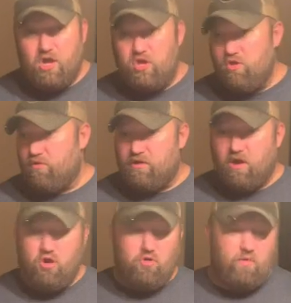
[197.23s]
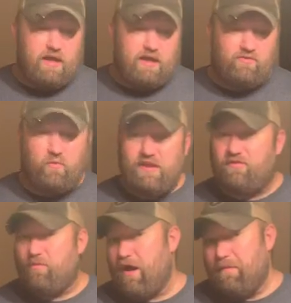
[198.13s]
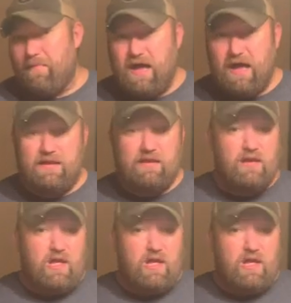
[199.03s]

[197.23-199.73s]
You can go with Sweet Swan of Mine.